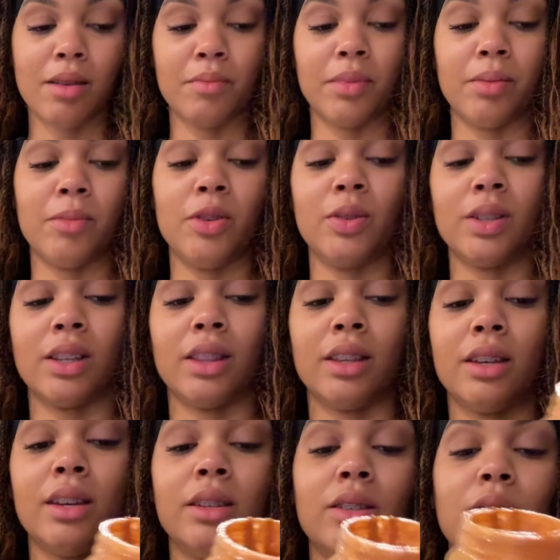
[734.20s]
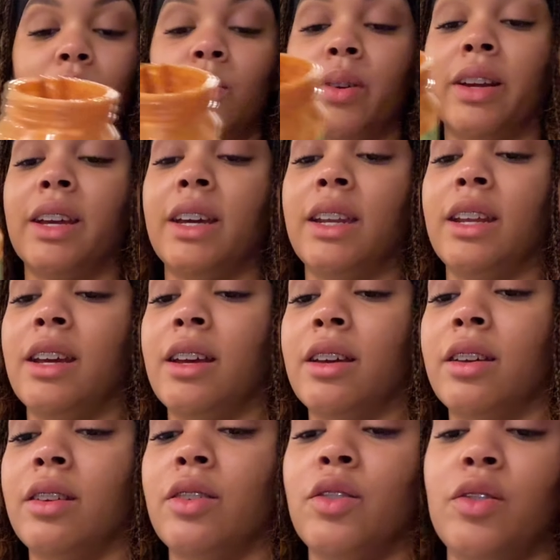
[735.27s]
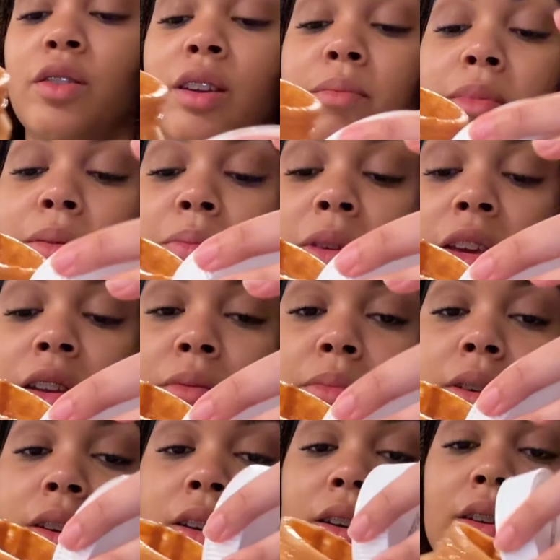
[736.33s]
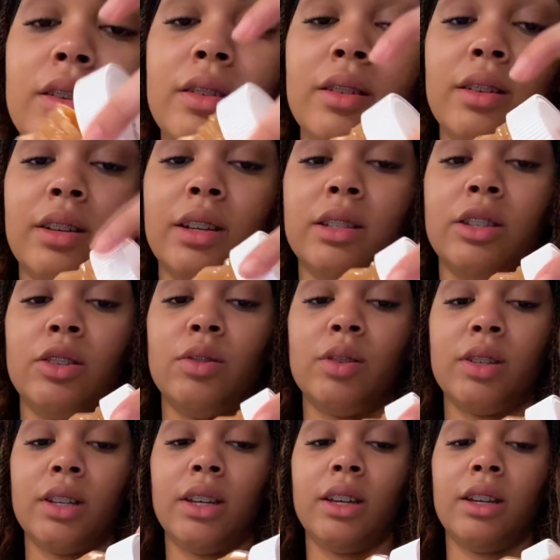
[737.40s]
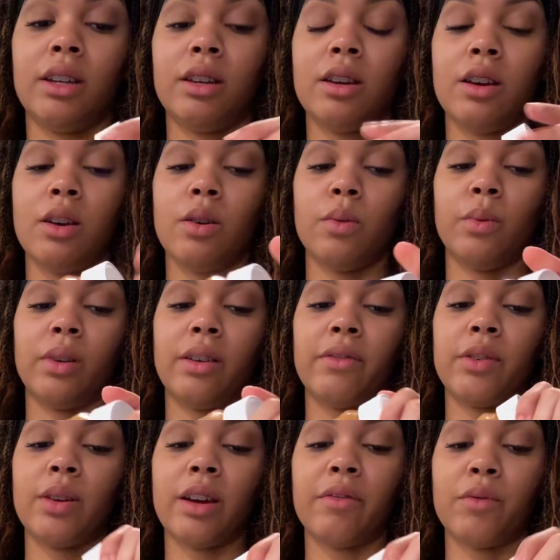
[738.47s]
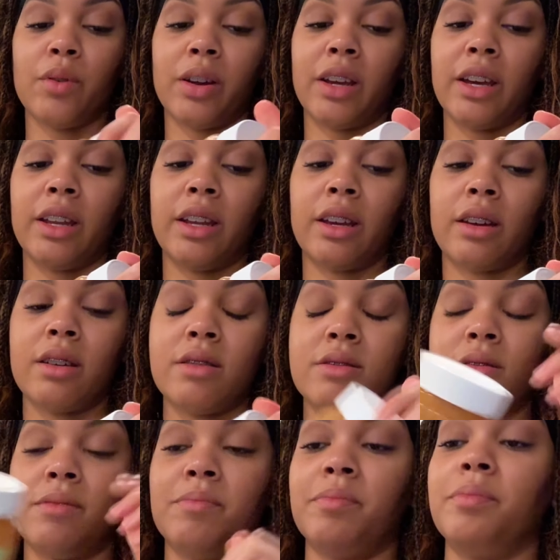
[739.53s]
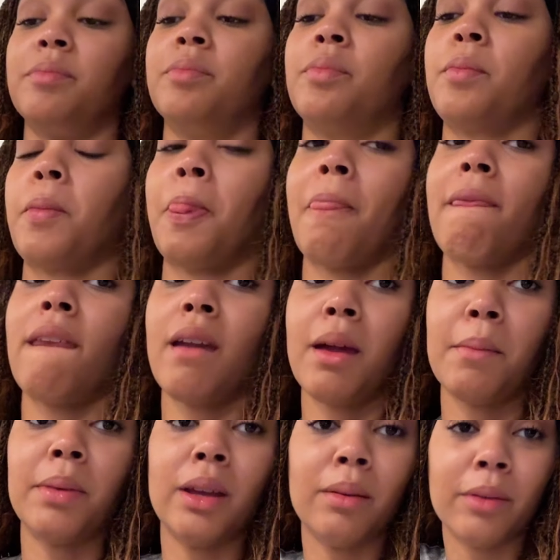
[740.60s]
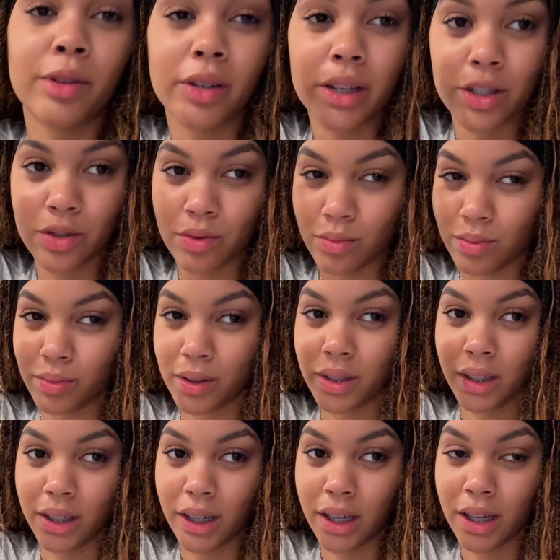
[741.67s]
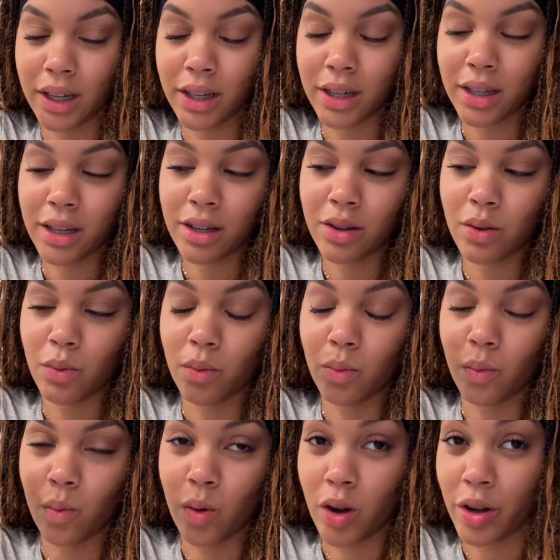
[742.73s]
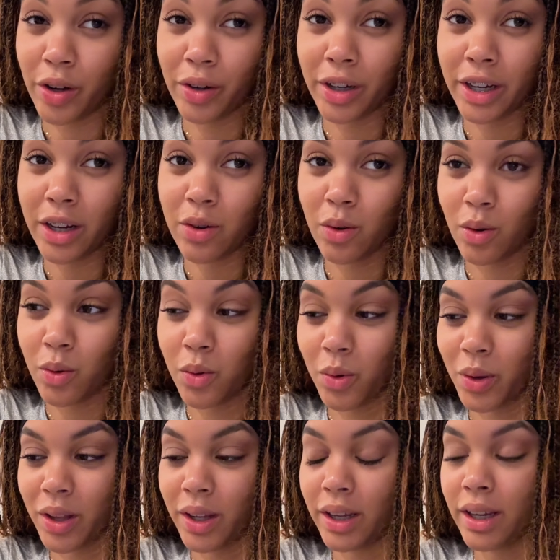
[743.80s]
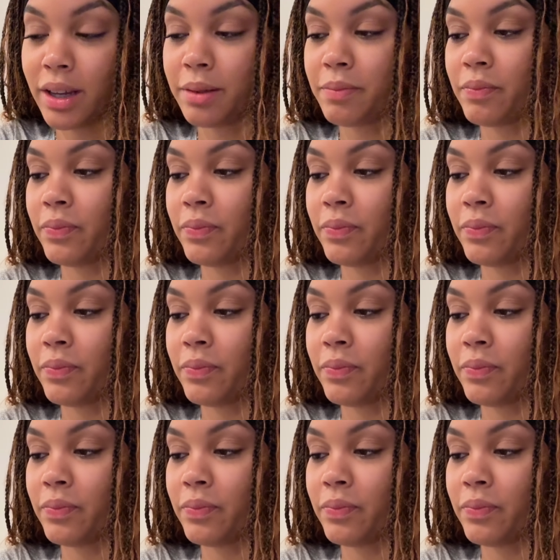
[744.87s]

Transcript: I'm using this organic creamy peanut butter. It's usually, whenever you have organic, um, peanut butter, it's really watery or oily,